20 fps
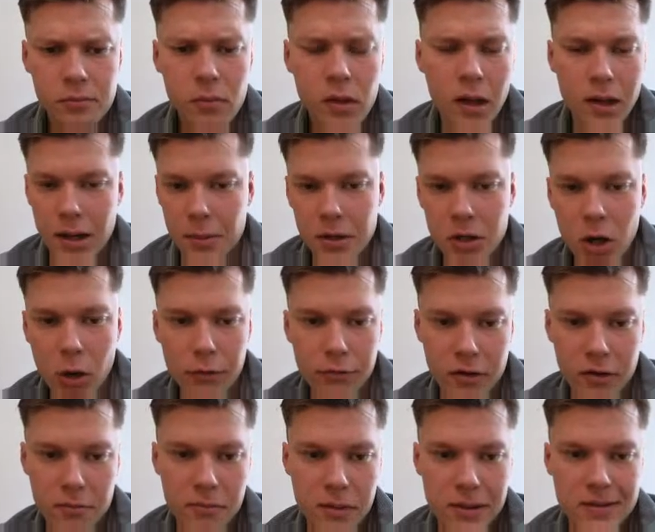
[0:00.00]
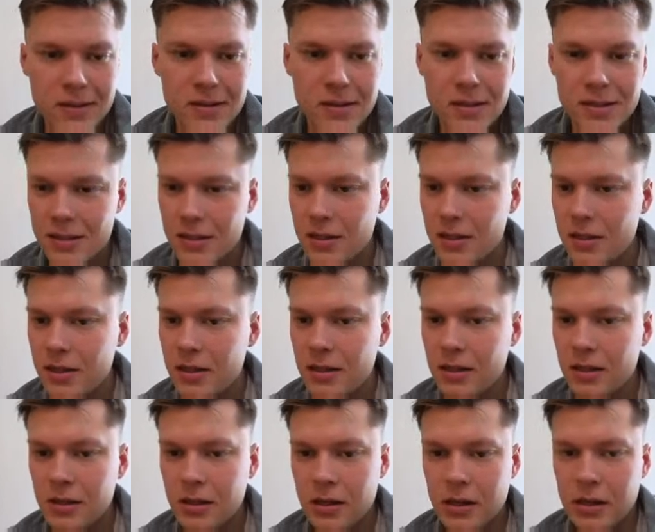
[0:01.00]
Let me know if I missed
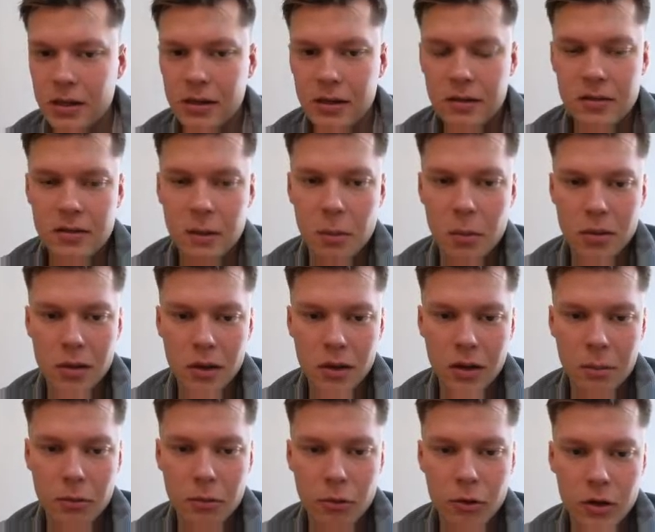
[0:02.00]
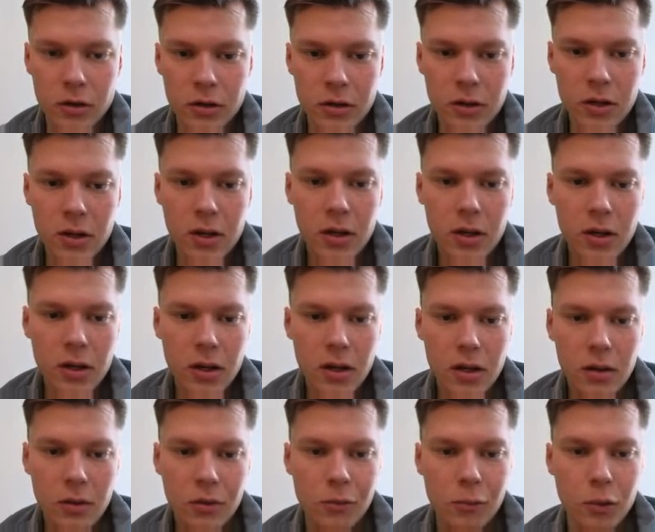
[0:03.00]
something important
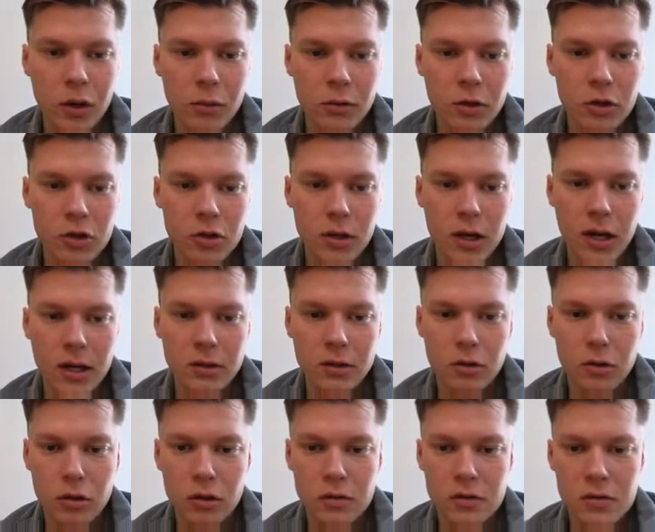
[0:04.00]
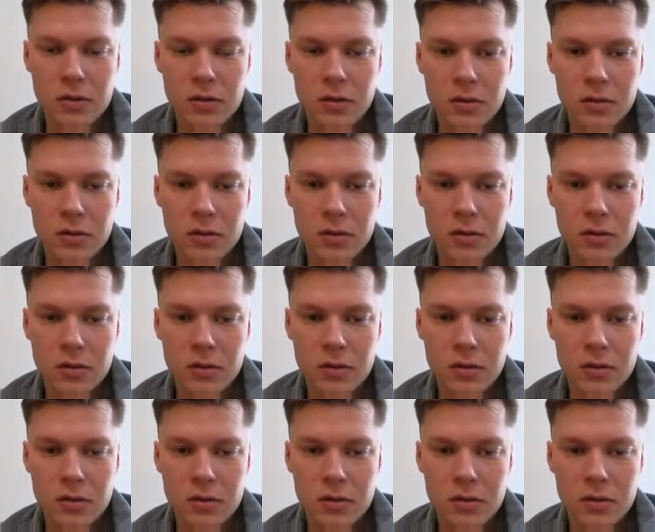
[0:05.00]
where we should add logs,